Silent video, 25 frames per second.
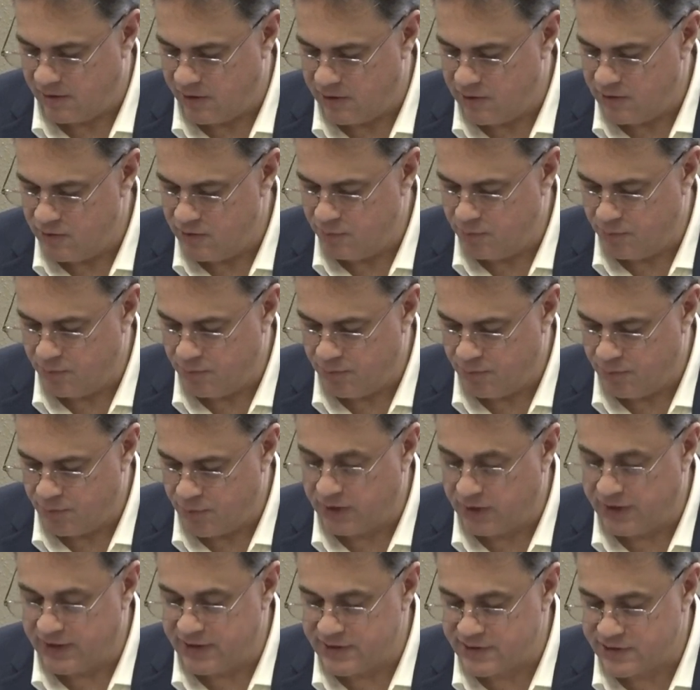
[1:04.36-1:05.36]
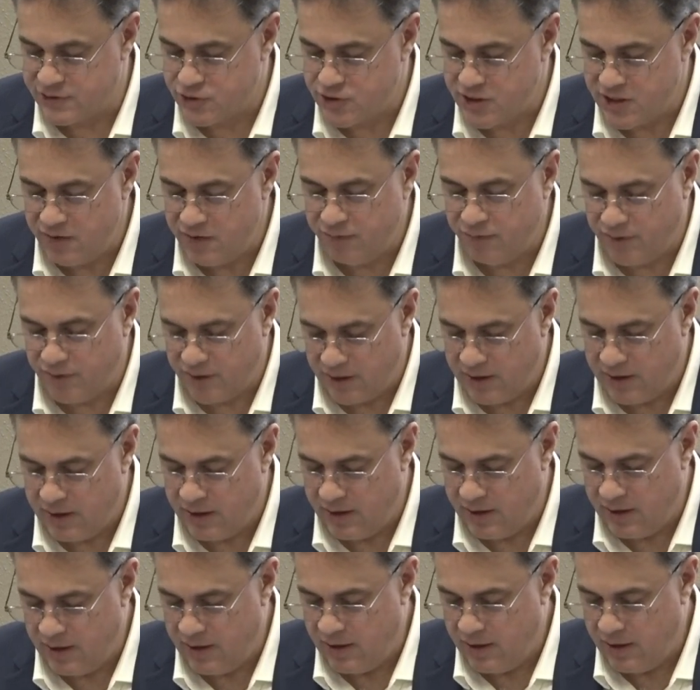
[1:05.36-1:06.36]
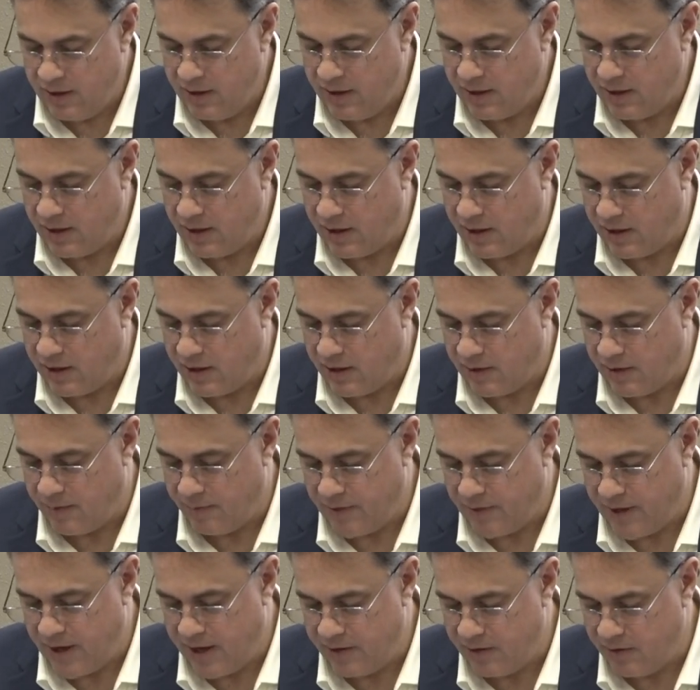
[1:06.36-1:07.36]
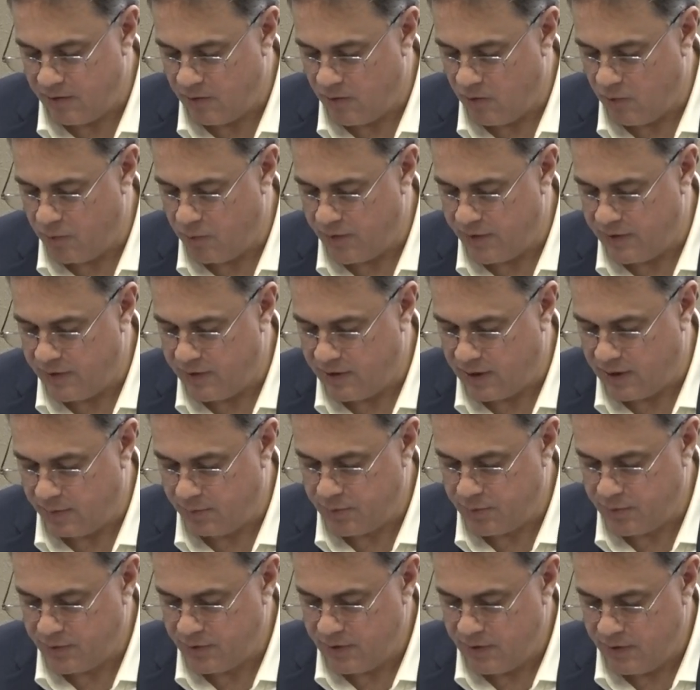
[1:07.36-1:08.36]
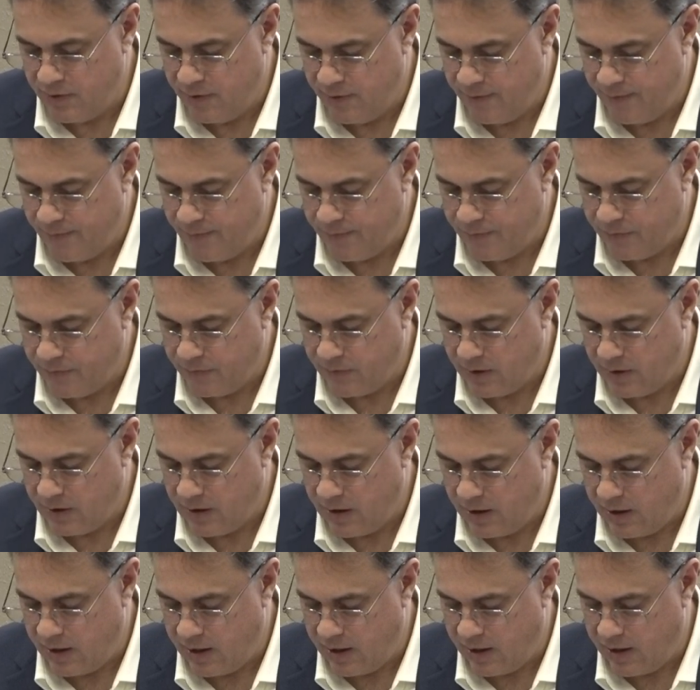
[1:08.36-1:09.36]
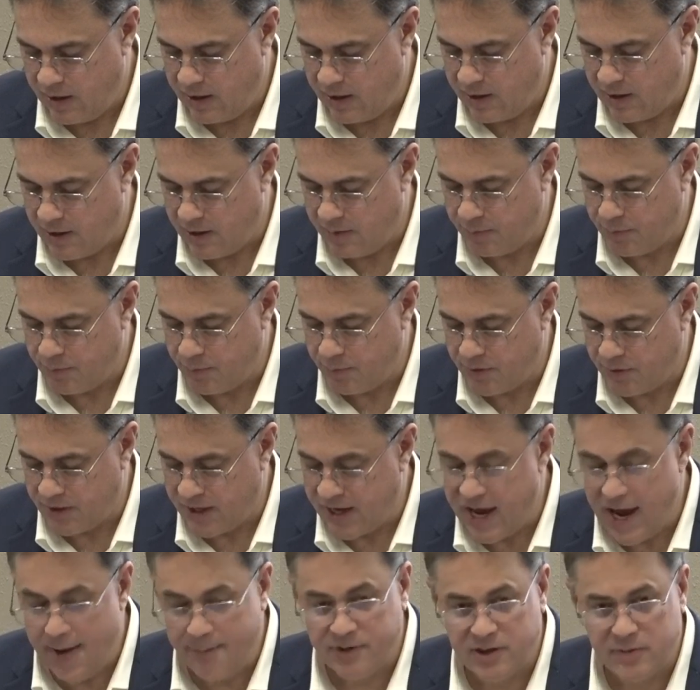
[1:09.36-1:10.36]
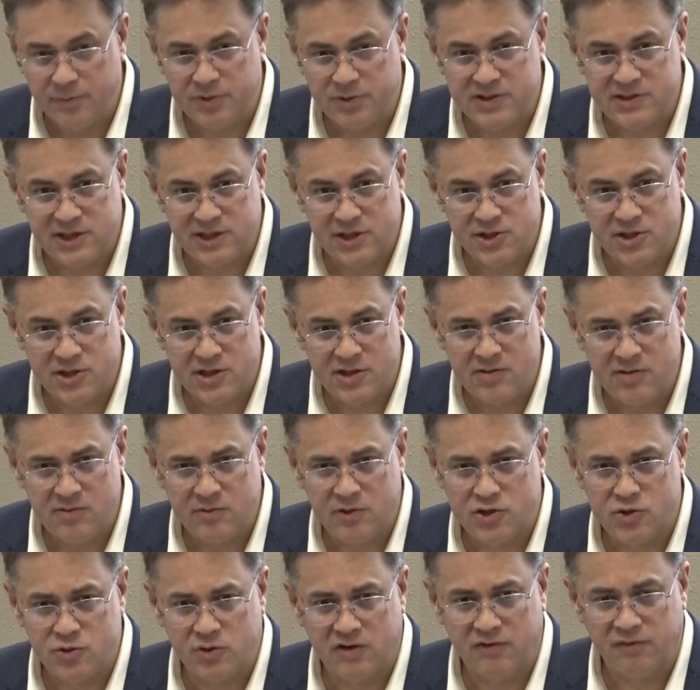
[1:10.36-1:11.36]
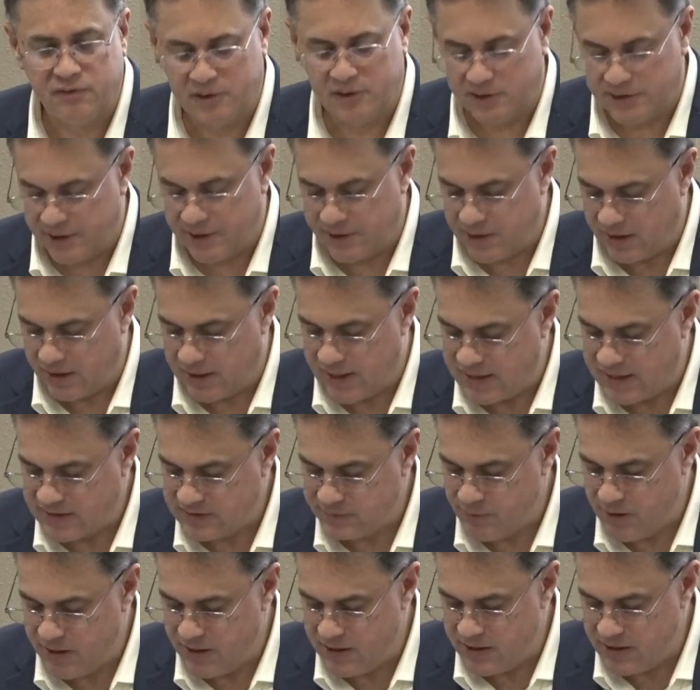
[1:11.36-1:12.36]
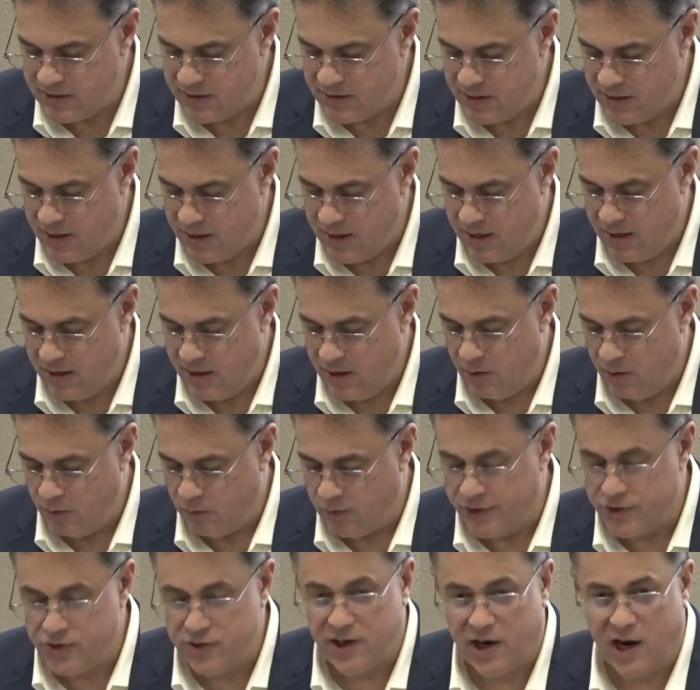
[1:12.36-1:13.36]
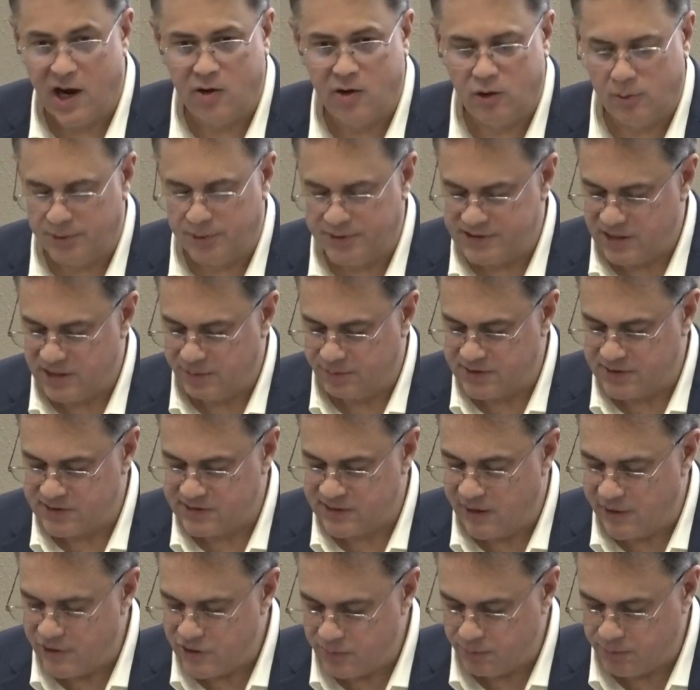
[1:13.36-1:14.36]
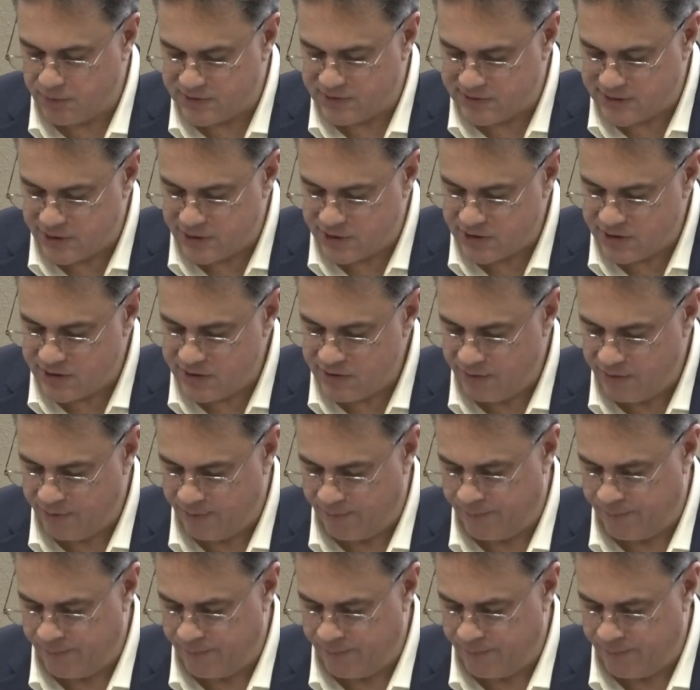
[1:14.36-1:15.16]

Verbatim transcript: a new police chief. Um, that opened up a uh, captain position, which we filled at the last meeting which now opens up a sergeant position.